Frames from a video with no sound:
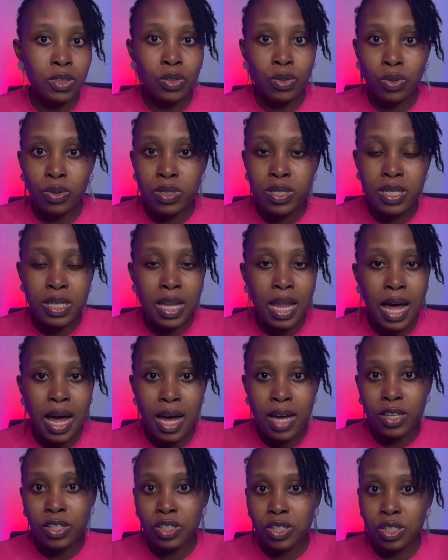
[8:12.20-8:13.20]

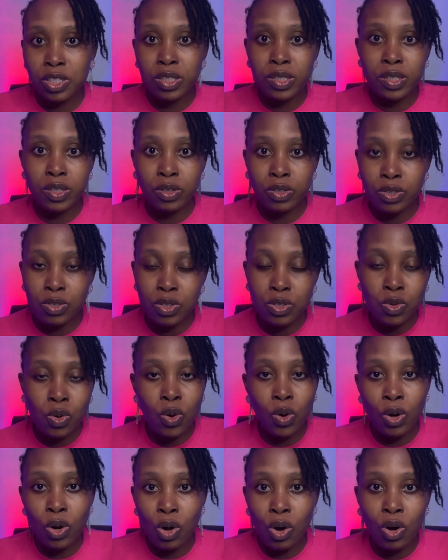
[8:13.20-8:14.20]
slash,
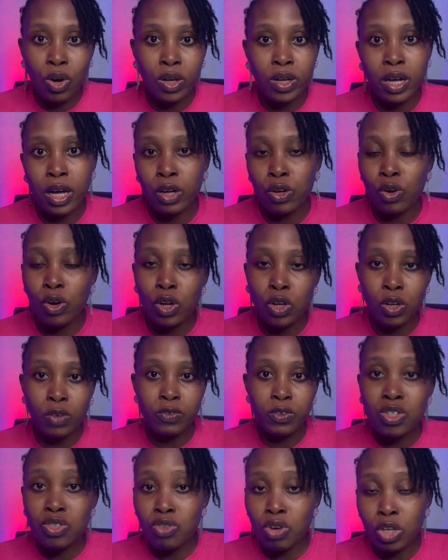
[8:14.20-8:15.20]
colon, and all of the
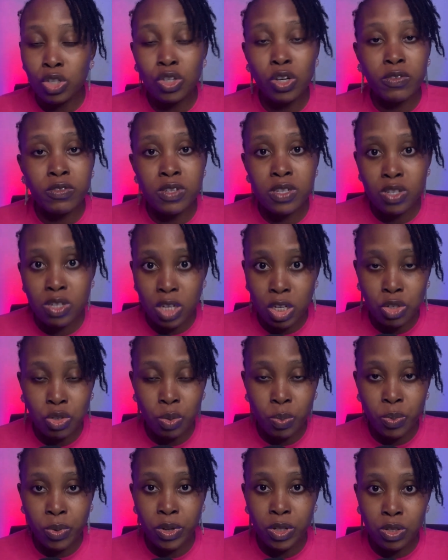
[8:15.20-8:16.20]
structure of the search
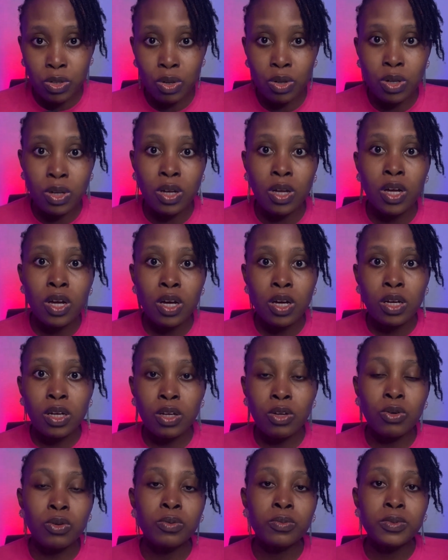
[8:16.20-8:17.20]
operator
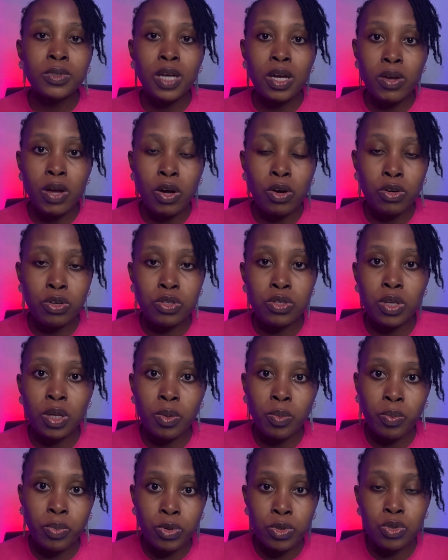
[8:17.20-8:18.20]
that you are going to
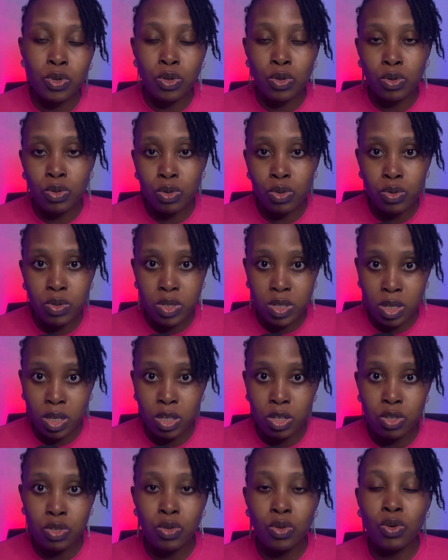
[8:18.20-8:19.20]
input on Google search.
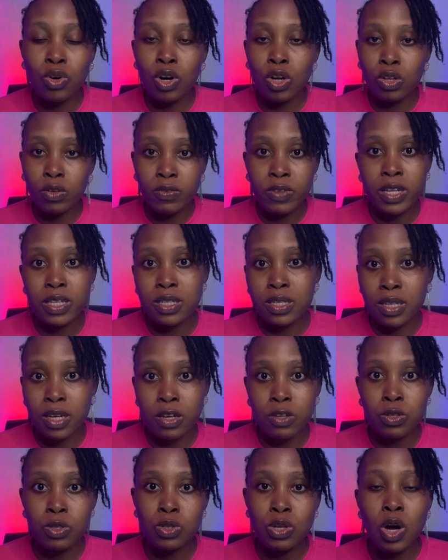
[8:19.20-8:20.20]
So all of that is
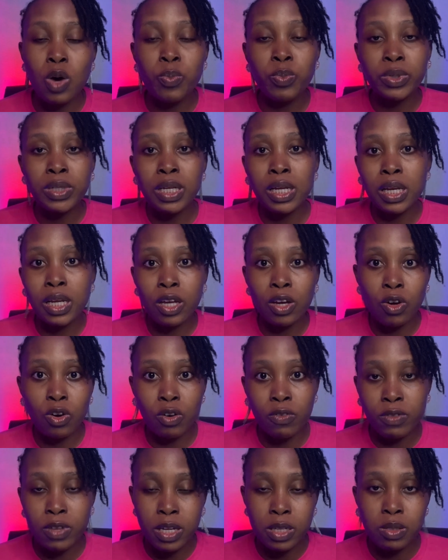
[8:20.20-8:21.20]
counted. So I'll put the link of
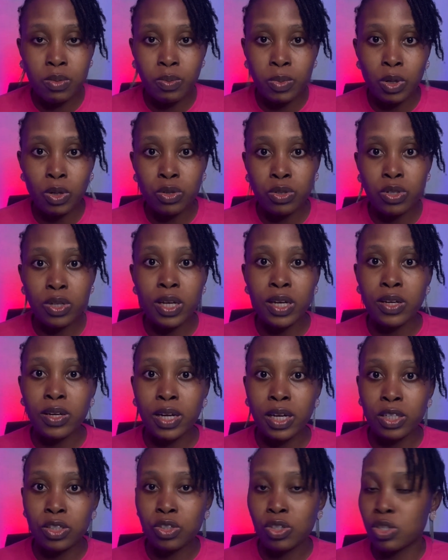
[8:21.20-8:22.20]
that below so that you
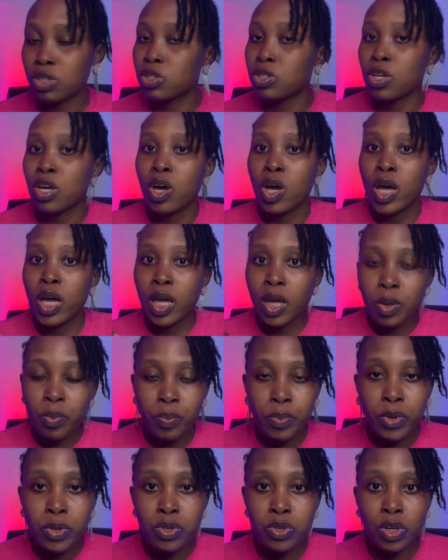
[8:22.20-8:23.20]
can just
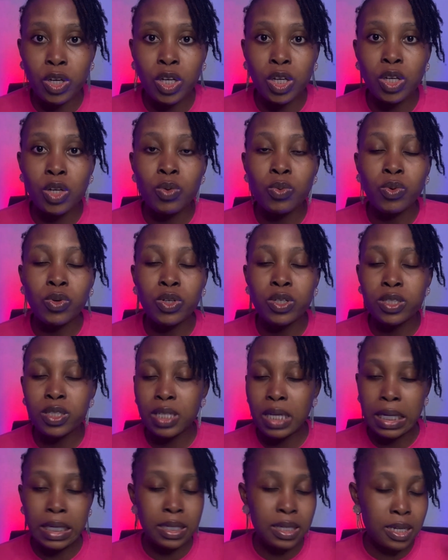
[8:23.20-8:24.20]
input your keywords,
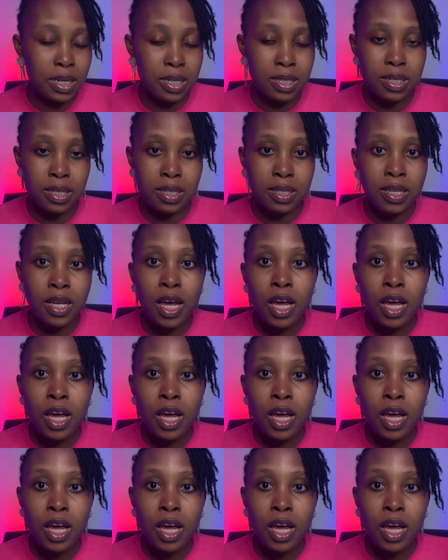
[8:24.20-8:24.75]
and that's it.